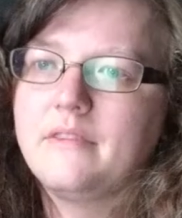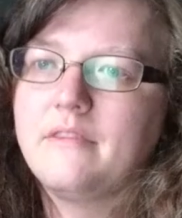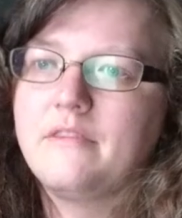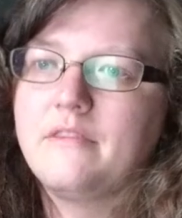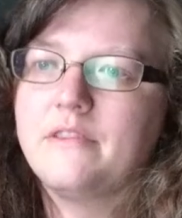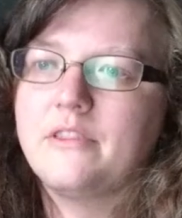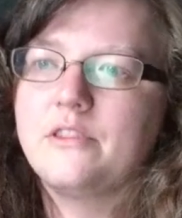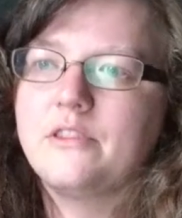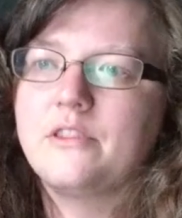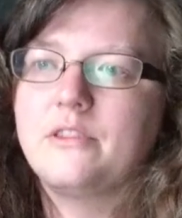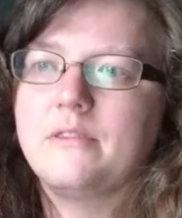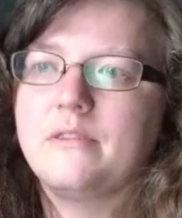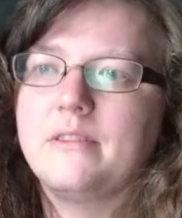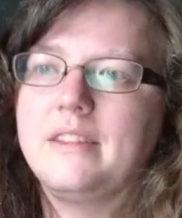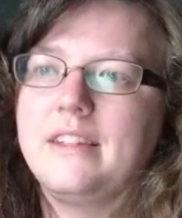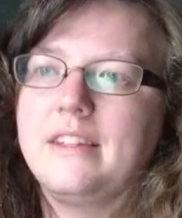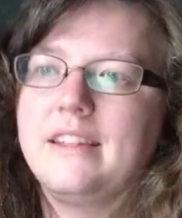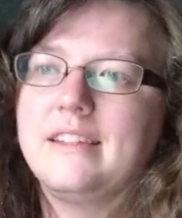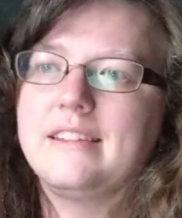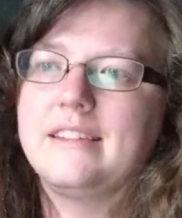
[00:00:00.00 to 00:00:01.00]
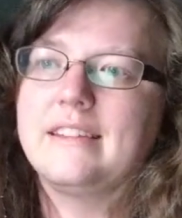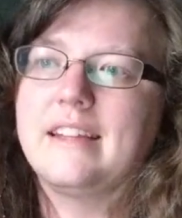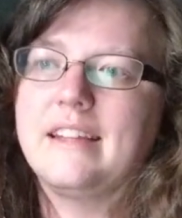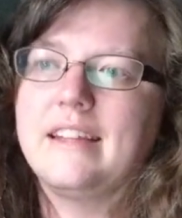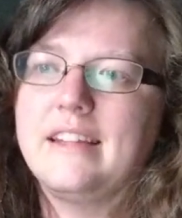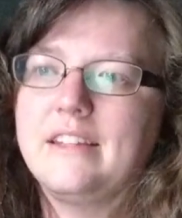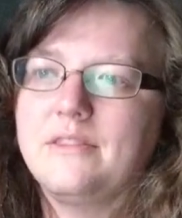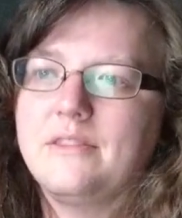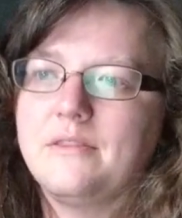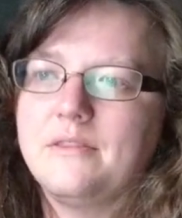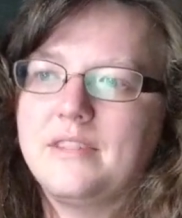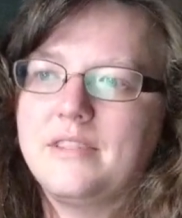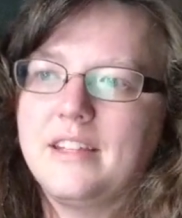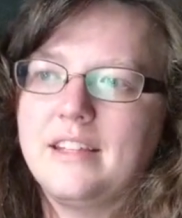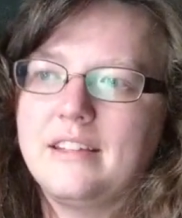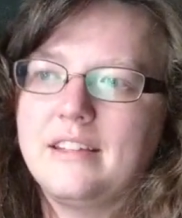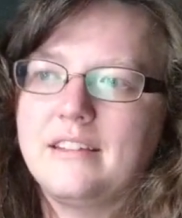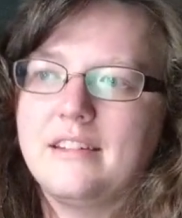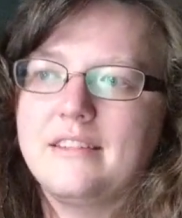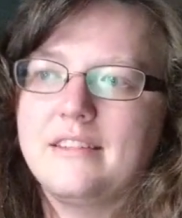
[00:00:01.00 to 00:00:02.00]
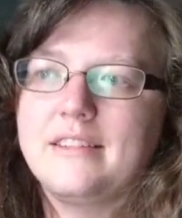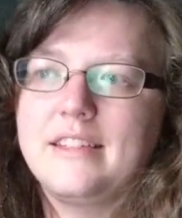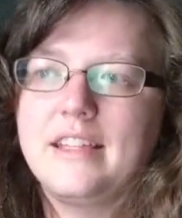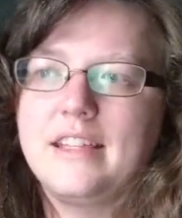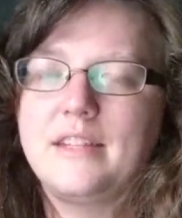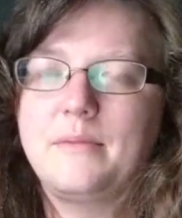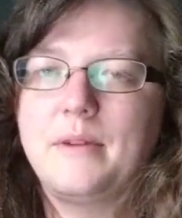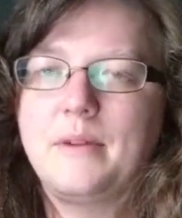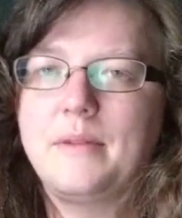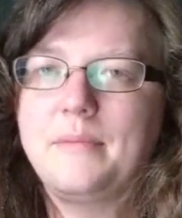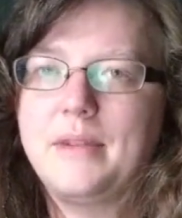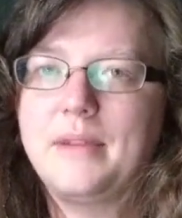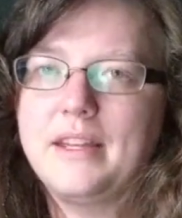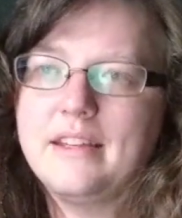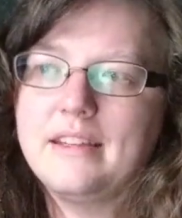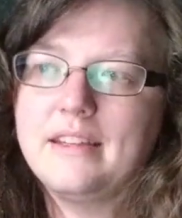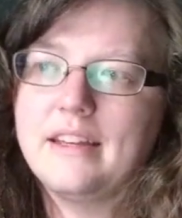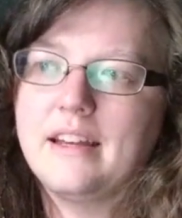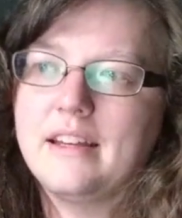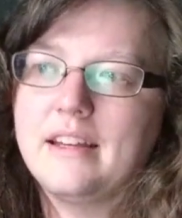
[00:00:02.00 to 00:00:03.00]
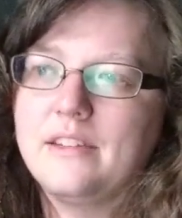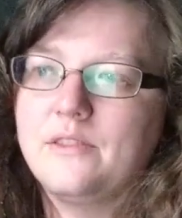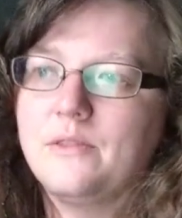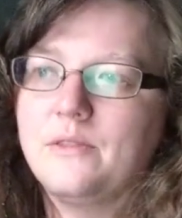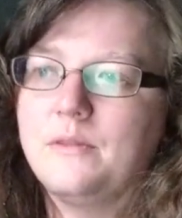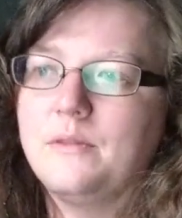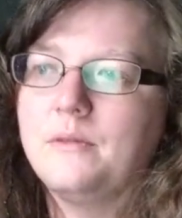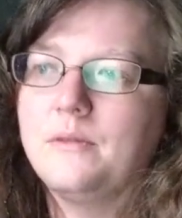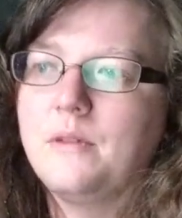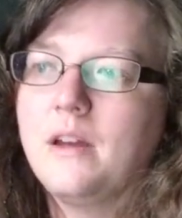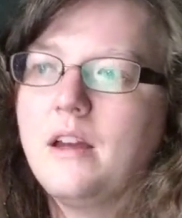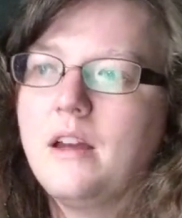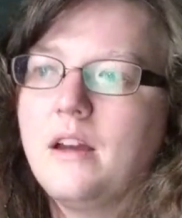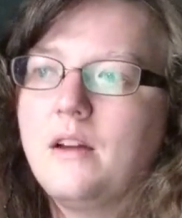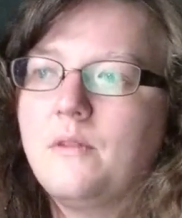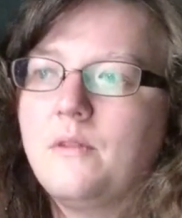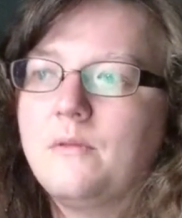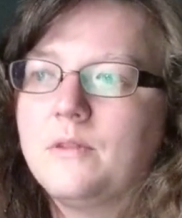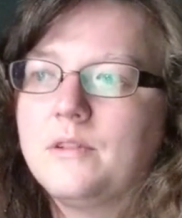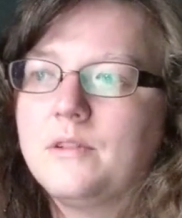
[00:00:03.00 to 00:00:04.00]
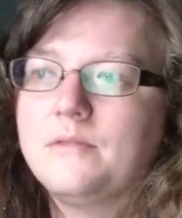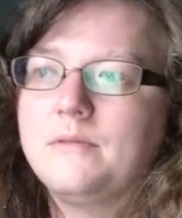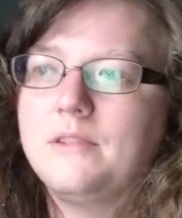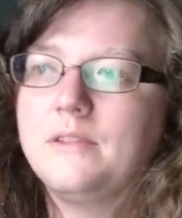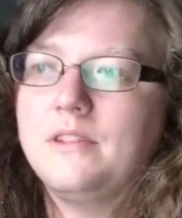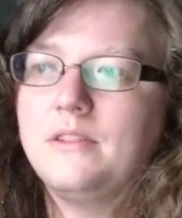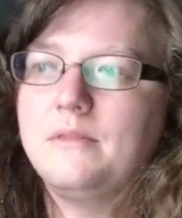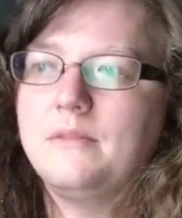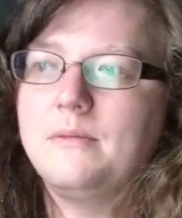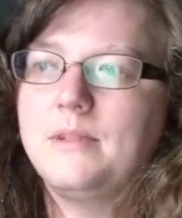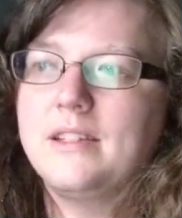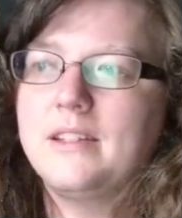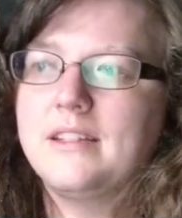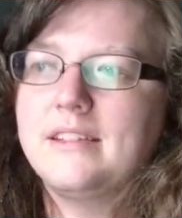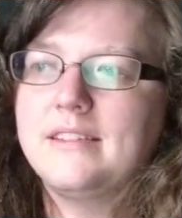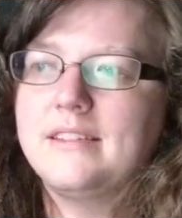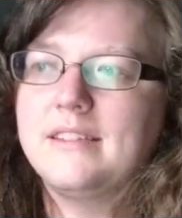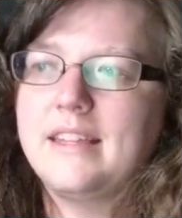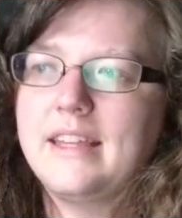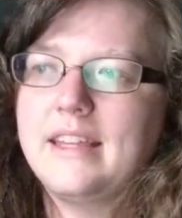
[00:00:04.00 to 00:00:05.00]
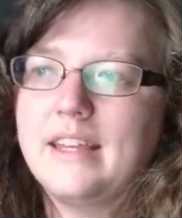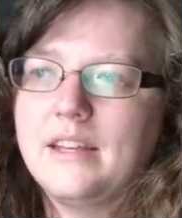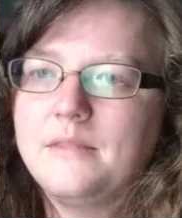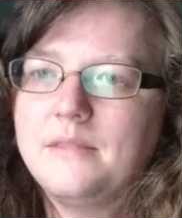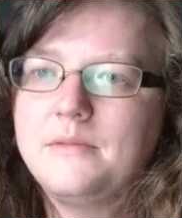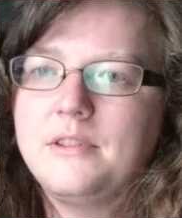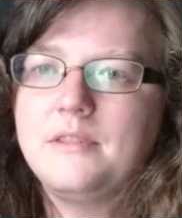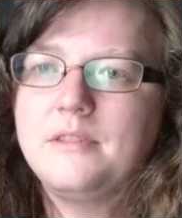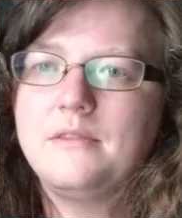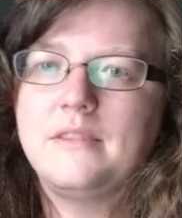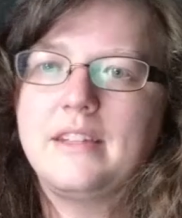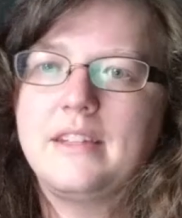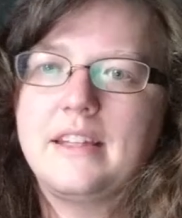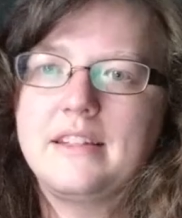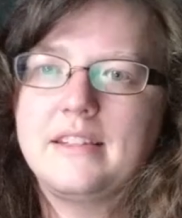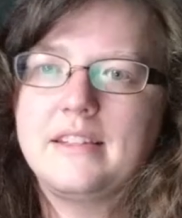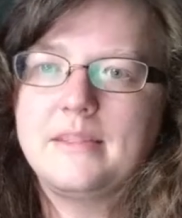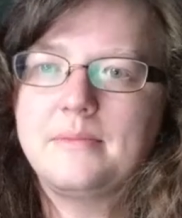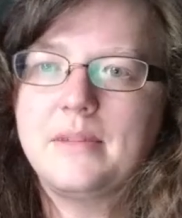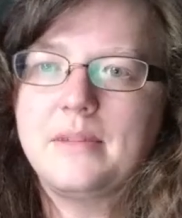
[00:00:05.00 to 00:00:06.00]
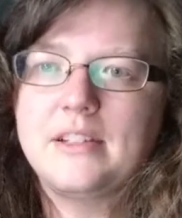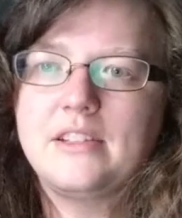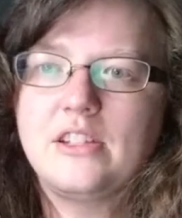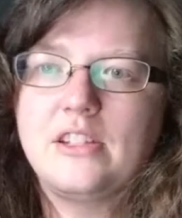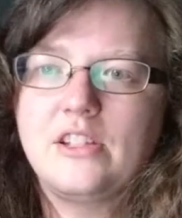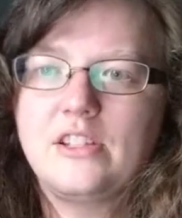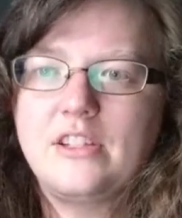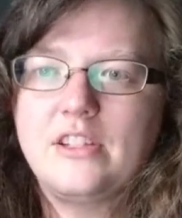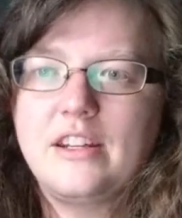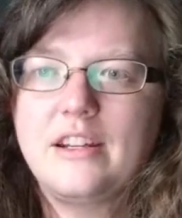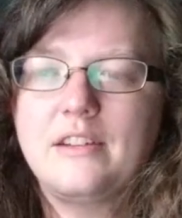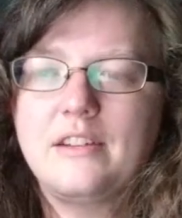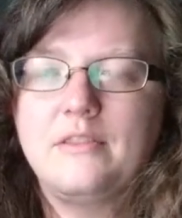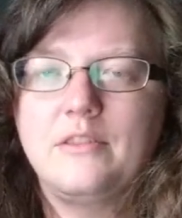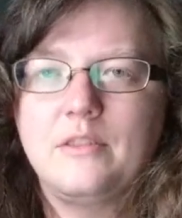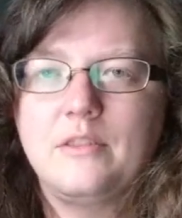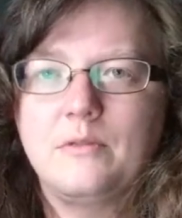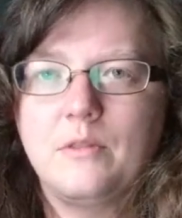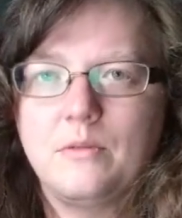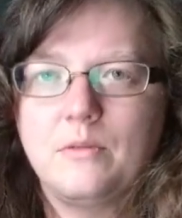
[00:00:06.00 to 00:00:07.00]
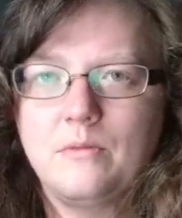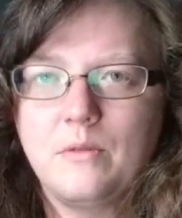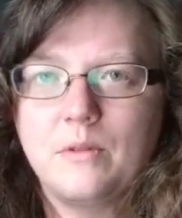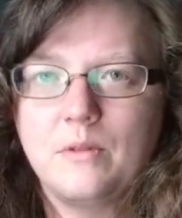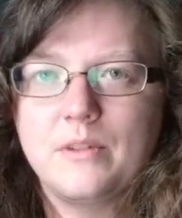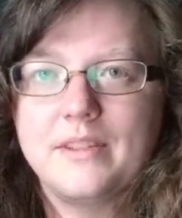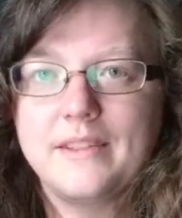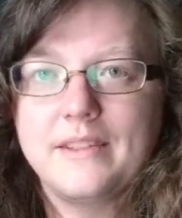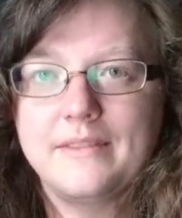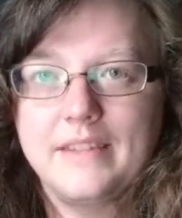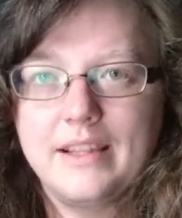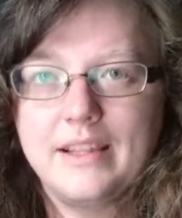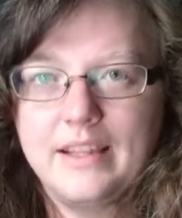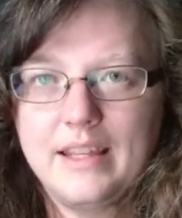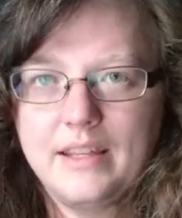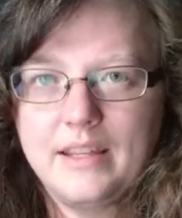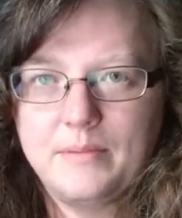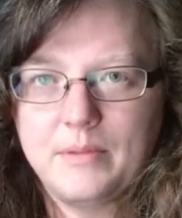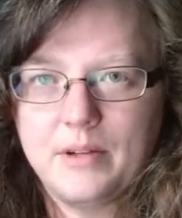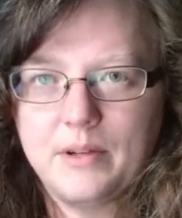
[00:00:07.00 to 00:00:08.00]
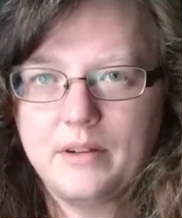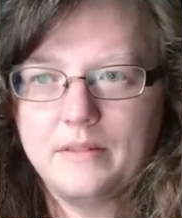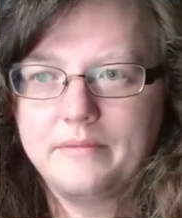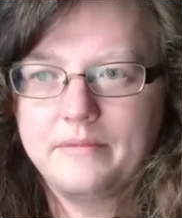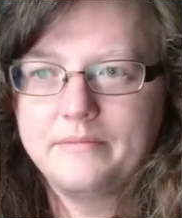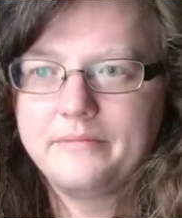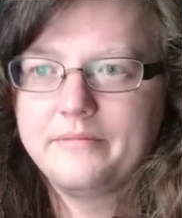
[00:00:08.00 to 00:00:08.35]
1 Corinthians 9 8 through 10 talks again about paying guys who worked with you because they helped you and they expect to share in the rewards of the labor.